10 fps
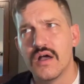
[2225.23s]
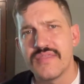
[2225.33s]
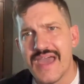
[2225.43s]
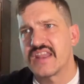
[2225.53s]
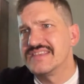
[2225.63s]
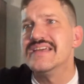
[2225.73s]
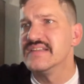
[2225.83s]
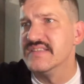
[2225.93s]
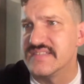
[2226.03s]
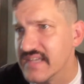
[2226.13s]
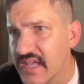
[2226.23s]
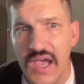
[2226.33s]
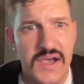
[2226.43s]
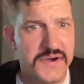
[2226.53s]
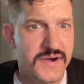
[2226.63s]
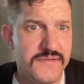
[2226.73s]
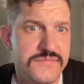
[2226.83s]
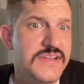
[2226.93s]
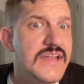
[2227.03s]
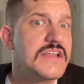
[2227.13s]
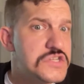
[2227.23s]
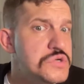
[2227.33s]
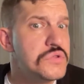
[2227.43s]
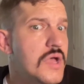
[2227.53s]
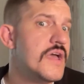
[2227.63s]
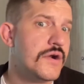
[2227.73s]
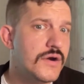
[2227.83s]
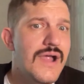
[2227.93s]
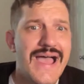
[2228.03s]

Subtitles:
had a tendency of getting to the hitter